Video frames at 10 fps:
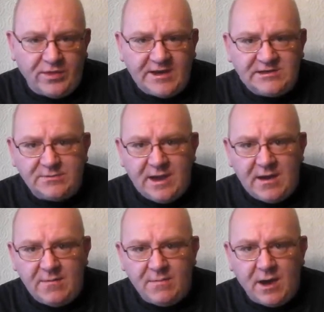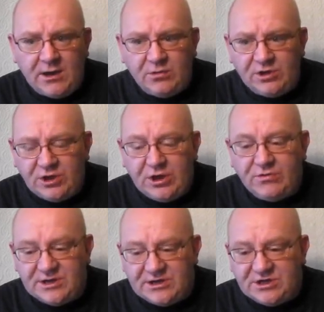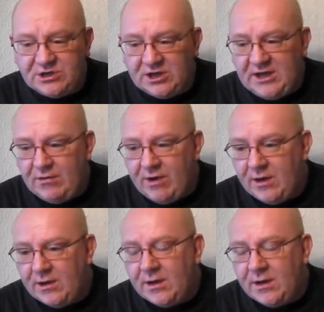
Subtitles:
thing to bear in mind with the new digital era,